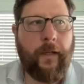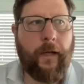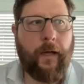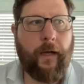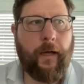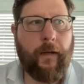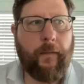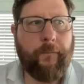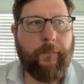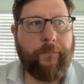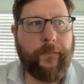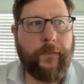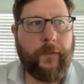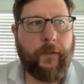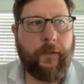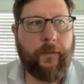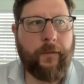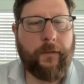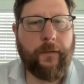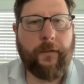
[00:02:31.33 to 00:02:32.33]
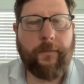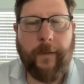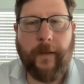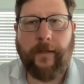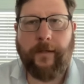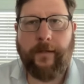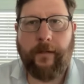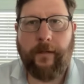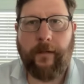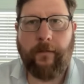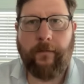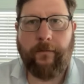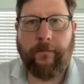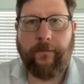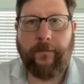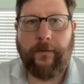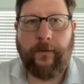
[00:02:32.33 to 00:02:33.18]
you know, suspension of